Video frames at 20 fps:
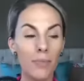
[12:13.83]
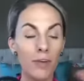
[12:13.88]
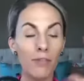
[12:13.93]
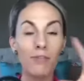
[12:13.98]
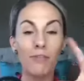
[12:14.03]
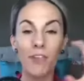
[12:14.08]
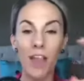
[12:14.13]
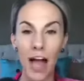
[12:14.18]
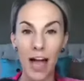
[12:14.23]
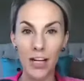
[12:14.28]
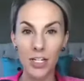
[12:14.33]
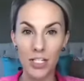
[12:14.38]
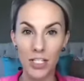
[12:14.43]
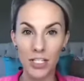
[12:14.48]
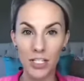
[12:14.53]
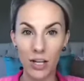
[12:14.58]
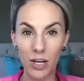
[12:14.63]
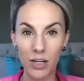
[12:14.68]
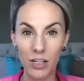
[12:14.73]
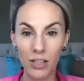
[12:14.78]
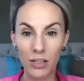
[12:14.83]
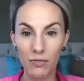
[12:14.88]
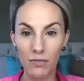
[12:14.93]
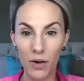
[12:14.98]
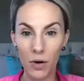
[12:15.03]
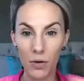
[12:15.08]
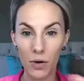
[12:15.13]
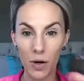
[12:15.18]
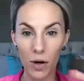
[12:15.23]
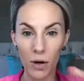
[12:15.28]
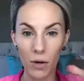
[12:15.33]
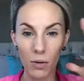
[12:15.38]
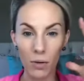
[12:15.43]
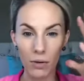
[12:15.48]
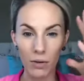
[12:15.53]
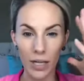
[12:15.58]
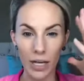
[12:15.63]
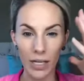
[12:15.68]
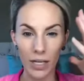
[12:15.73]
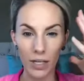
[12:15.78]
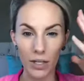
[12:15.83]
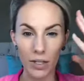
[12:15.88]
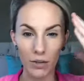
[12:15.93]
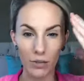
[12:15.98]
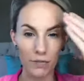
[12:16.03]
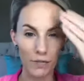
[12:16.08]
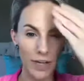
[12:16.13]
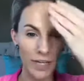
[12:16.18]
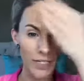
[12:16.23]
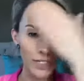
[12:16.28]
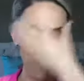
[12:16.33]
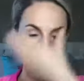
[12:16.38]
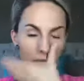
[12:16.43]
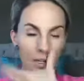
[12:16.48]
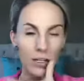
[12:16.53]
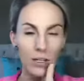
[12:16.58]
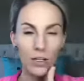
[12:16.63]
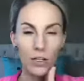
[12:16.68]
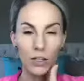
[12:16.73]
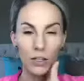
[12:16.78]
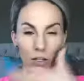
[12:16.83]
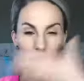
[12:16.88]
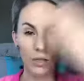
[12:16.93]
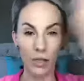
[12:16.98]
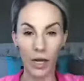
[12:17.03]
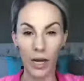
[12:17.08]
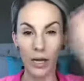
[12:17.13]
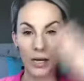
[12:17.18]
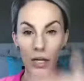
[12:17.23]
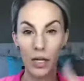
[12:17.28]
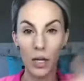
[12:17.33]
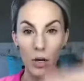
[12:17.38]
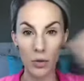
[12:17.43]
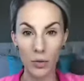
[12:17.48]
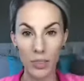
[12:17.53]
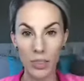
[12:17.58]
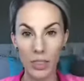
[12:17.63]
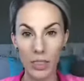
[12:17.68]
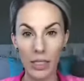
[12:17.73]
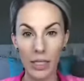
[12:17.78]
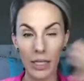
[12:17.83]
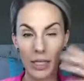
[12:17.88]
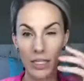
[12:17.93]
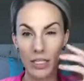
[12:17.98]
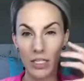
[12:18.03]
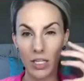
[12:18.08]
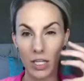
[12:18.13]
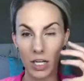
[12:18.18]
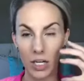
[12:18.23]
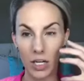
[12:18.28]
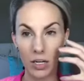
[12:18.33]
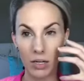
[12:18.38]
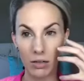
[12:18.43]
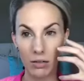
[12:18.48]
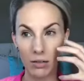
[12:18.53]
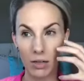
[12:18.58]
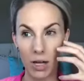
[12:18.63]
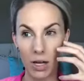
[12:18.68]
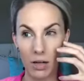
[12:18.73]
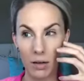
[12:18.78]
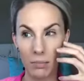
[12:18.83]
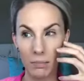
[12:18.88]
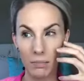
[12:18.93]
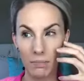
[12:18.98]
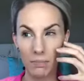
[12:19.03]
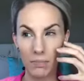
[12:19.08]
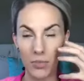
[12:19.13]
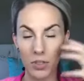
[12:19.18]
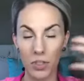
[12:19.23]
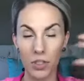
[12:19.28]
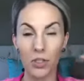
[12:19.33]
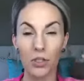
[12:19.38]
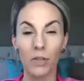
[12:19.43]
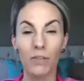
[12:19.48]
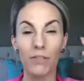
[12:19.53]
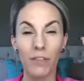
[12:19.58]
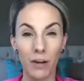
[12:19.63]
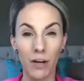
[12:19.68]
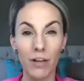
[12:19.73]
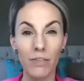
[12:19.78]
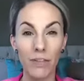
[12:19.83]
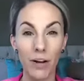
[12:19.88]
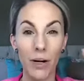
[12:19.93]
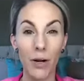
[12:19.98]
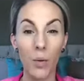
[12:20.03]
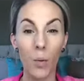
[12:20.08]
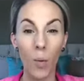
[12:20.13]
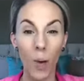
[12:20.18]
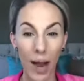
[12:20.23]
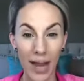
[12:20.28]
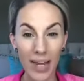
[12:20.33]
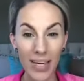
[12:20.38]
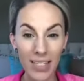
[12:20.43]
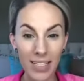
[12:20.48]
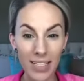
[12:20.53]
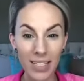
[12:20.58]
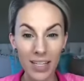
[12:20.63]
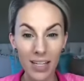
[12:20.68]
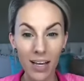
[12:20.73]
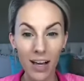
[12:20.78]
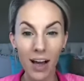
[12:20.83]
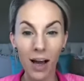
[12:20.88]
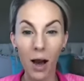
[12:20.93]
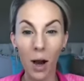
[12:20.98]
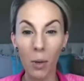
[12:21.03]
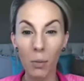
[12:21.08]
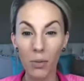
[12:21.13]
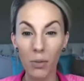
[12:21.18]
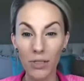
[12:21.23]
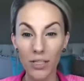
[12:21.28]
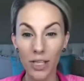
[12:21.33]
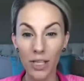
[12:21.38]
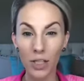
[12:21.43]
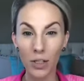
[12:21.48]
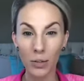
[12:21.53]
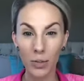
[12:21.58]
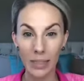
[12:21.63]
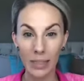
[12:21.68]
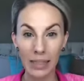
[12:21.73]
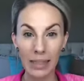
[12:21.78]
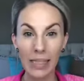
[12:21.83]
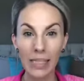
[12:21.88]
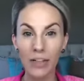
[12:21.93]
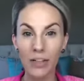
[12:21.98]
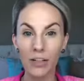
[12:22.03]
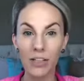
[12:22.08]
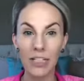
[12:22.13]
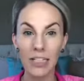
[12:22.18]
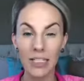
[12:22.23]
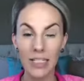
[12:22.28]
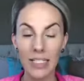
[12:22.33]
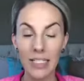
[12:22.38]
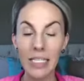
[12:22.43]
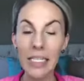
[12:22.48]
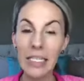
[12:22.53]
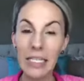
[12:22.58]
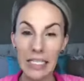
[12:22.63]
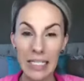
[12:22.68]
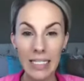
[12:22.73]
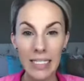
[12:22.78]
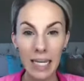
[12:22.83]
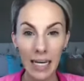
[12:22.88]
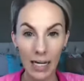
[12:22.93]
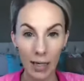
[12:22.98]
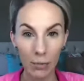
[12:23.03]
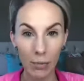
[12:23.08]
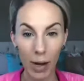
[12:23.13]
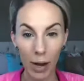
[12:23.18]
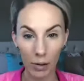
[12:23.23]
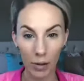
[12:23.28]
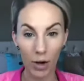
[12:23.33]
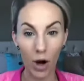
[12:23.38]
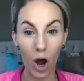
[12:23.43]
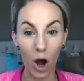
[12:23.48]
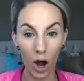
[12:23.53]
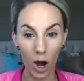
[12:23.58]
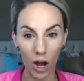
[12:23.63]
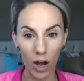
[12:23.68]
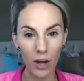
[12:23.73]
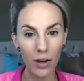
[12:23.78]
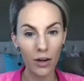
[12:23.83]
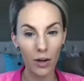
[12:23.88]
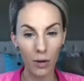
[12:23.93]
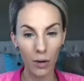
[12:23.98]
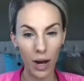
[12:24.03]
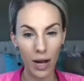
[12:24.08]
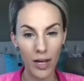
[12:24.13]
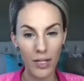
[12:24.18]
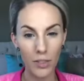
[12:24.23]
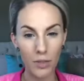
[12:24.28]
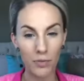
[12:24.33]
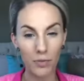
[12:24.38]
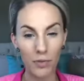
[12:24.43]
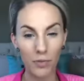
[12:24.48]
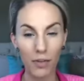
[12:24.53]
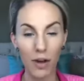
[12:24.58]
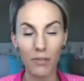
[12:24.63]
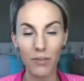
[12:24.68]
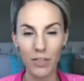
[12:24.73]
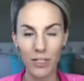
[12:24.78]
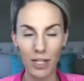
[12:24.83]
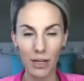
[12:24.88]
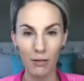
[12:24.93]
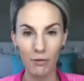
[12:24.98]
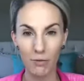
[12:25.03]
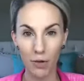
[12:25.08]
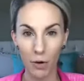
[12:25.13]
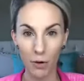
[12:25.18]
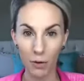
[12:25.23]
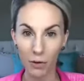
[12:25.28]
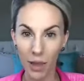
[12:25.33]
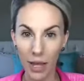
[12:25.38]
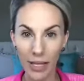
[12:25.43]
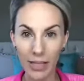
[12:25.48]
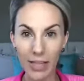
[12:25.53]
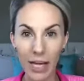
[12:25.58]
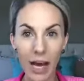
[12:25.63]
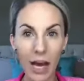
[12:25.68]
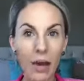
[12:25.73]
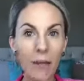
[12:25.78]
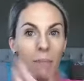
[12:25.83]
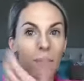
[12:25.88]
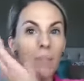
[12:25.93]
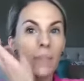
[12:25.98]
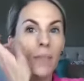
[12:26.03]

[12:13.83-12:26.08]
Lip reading: flash is on in the photo, like your face is gonna look kind of ghostly, like it's gonna just look very, very white, almost like you can literally see the setting powder on, okay? So if you've ever seen a photo like that,